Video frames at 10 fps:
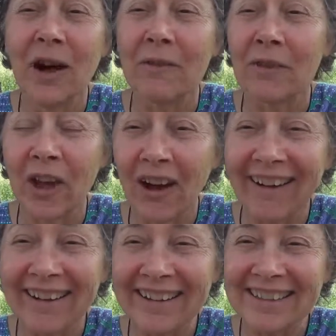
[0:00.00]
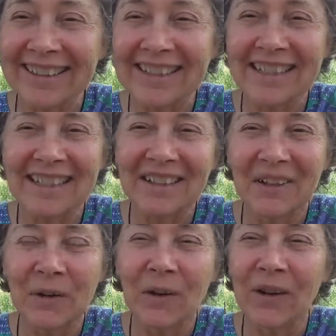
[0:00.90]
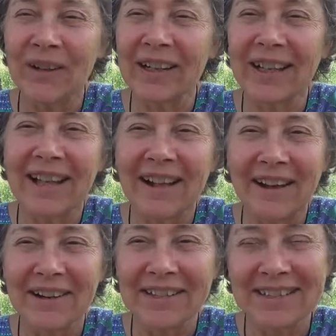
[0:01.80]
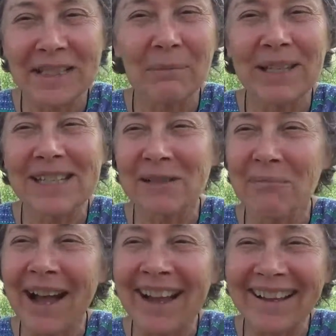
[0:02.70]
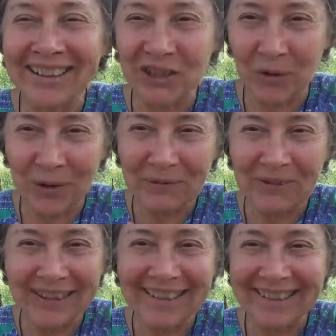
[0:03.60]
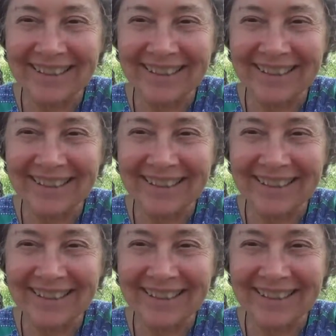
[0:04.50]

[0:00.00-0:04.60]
of the heart, or, or simply smile joyfully